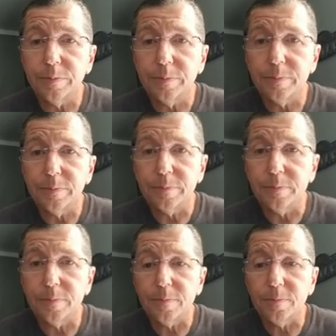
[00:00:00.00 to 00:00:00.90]

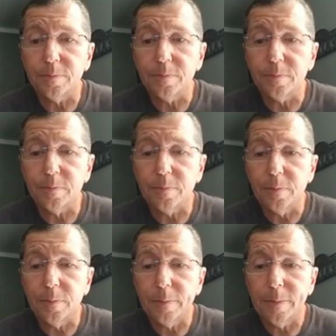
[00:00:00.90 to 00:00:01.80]

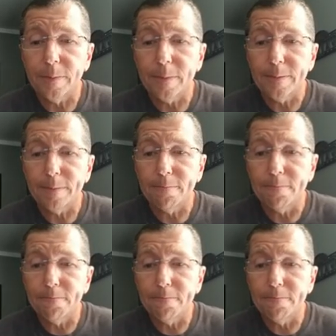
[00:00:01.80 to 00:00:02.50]
Nothing is said.